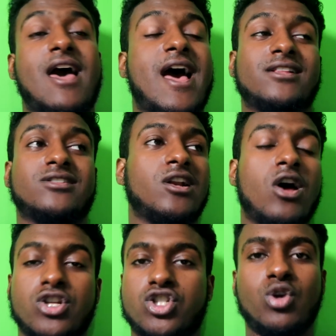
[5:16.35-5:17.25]
And the
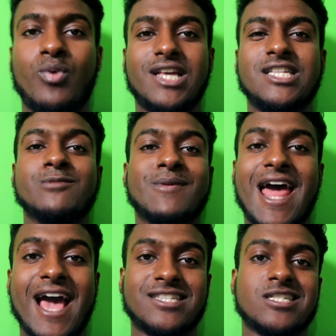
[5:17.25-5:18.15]
last 2 weeks, he's
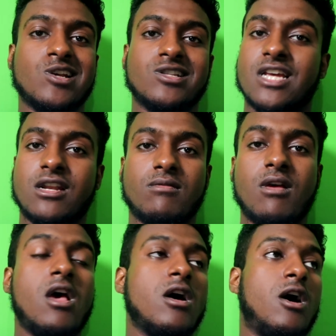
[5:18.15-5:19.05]
been excellent.
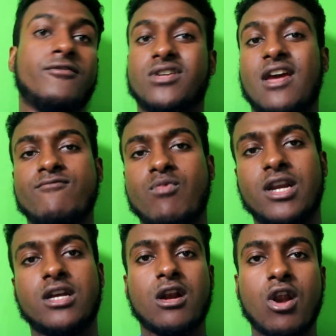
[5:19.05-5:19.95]
And after giving
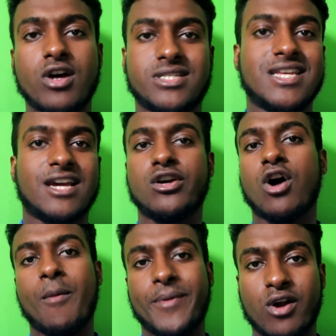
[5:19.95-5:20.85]
William a lot of stick, you
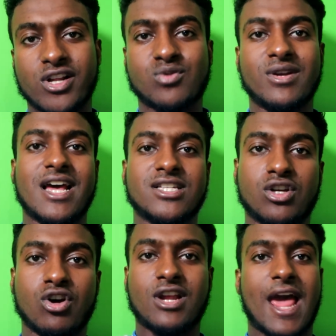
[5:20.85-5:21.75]
got to be honest, when he has
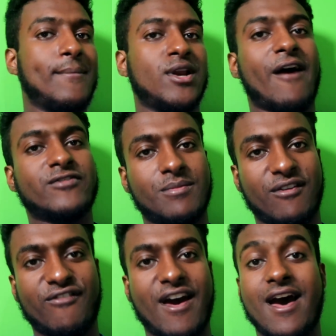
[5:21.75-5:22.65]
a good game, and you have to
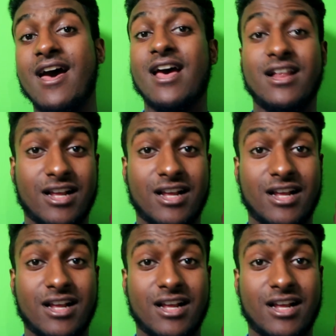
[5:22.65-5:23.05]
be fair.